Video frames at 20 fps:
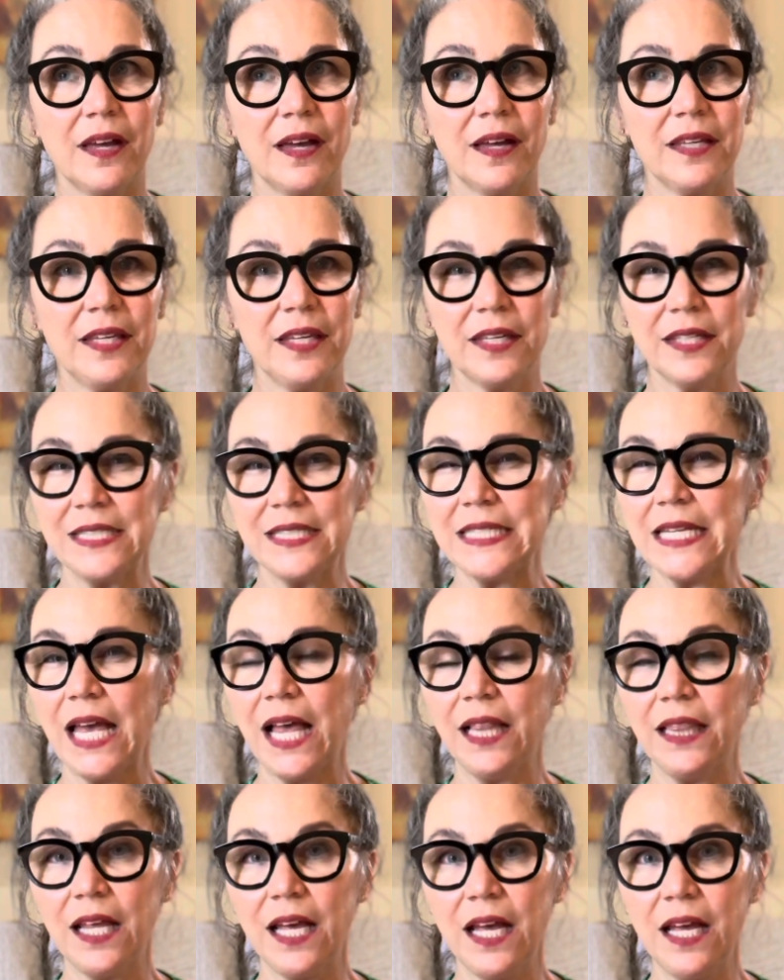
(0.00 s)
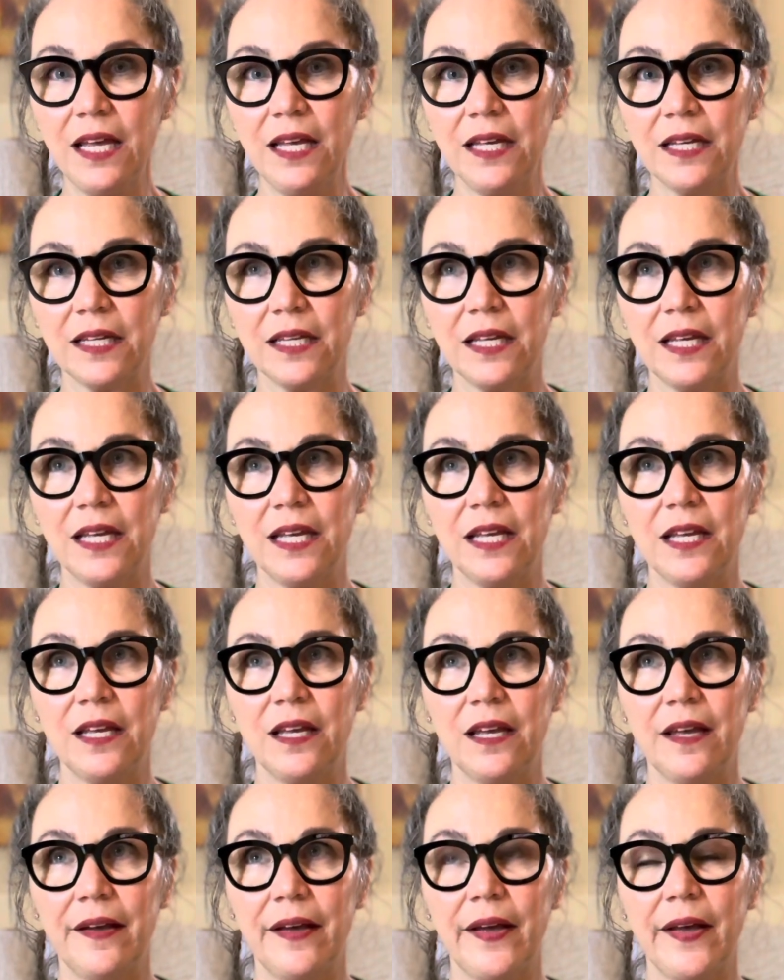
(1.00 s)
Hietala,
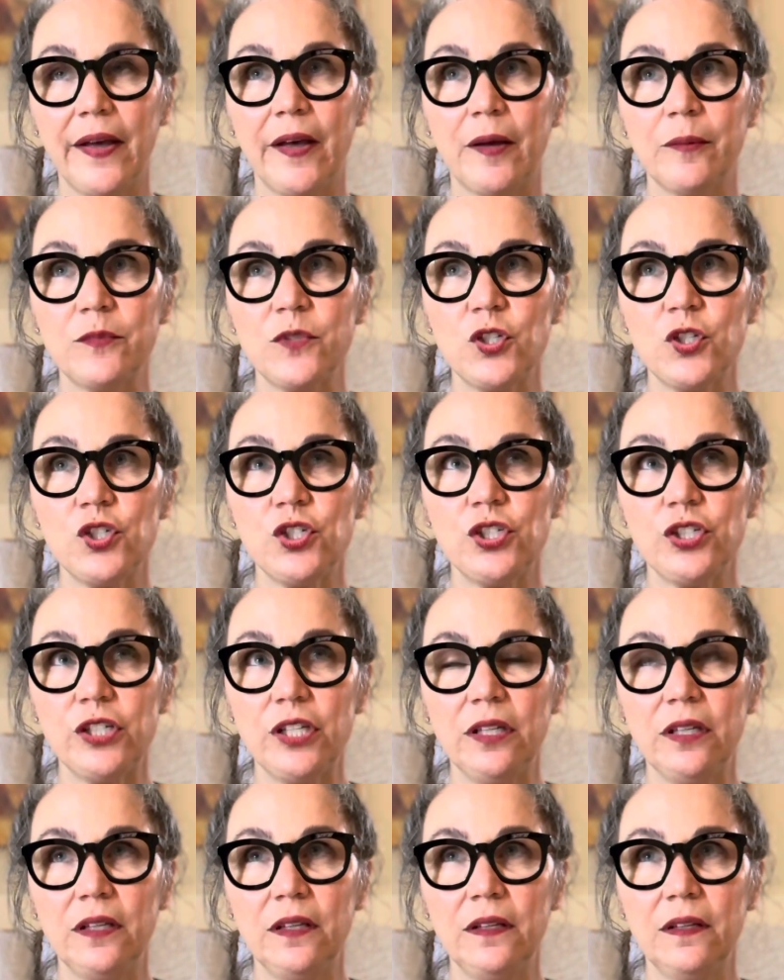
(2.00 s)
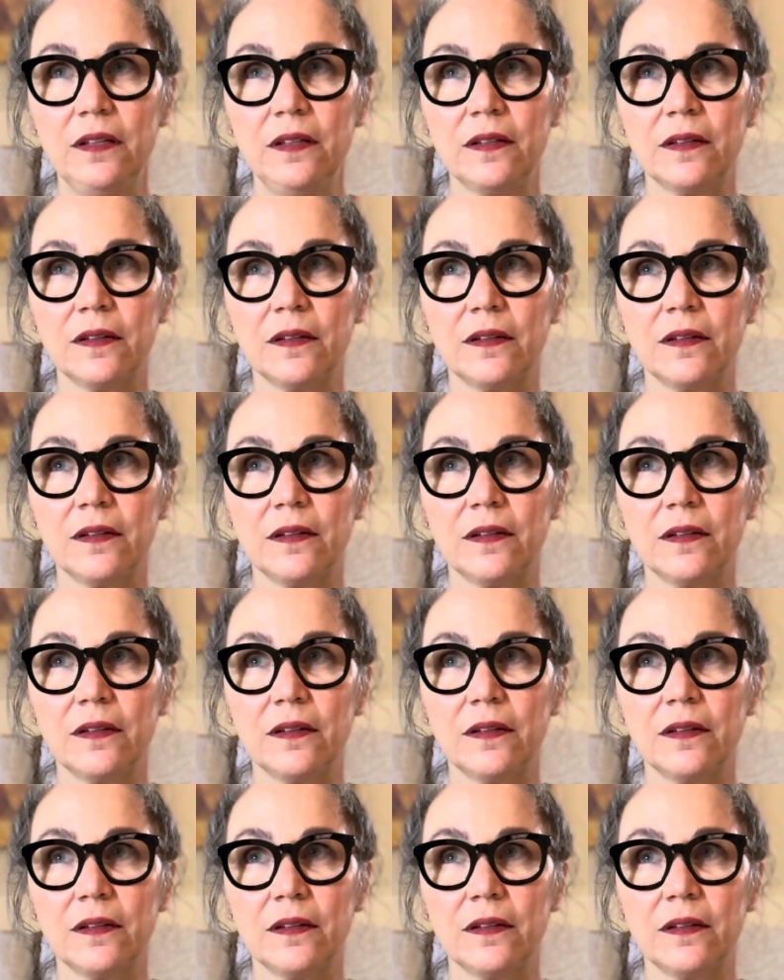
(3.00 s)
she,